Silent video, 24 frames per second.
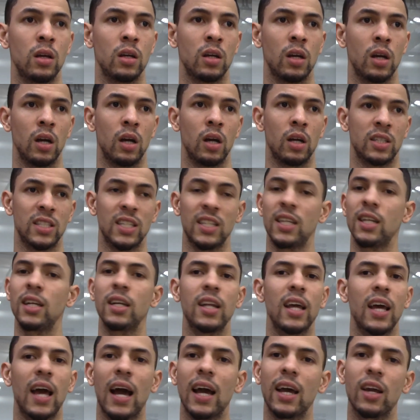Because at the end of
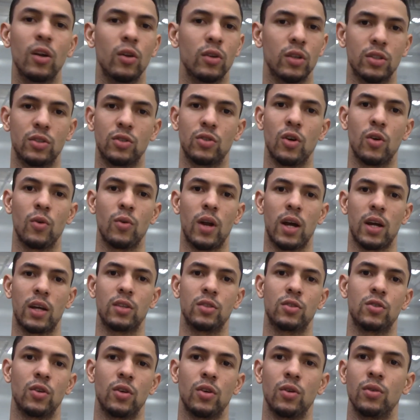the day, I can only control what I
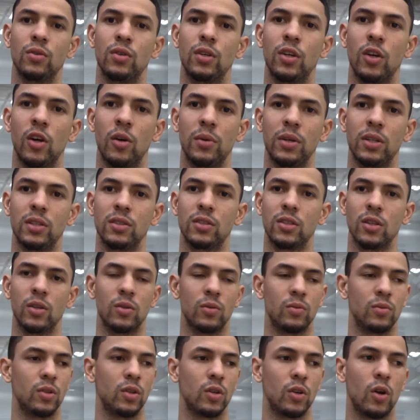control. You know what I mean? So
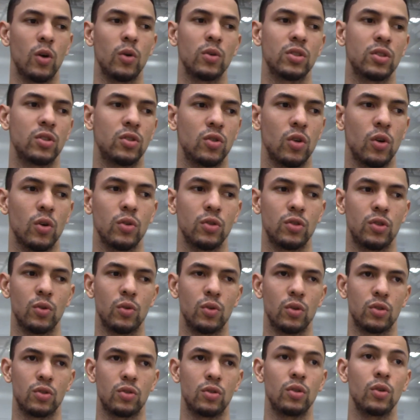you can always control as you
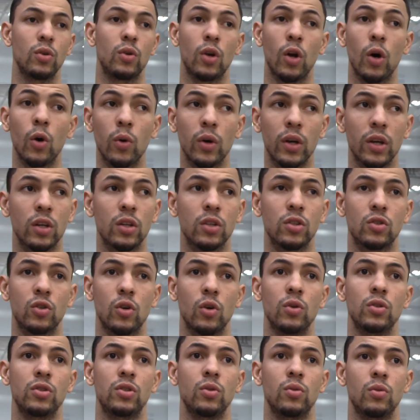can only
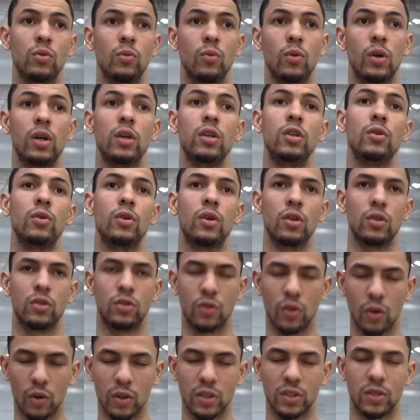control as you what you
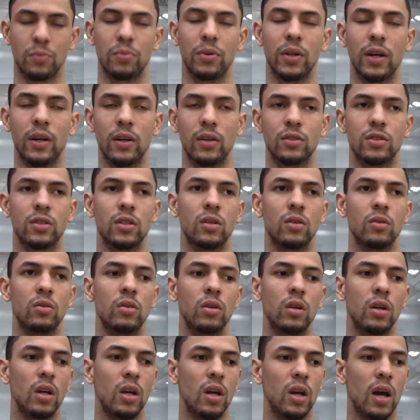control as a player. So,
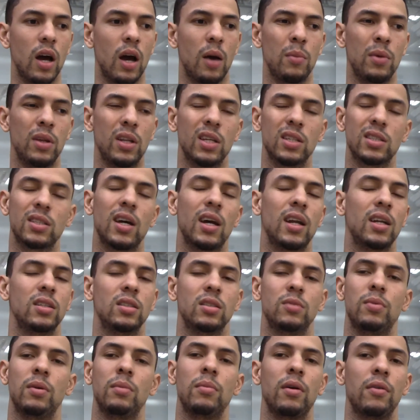I mean, that's kind of
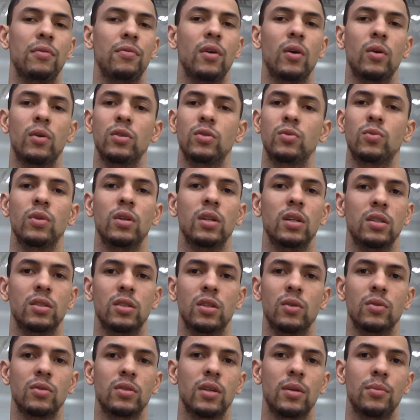just been my focus really this
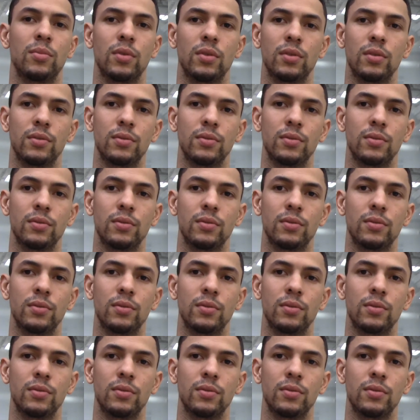whole summer.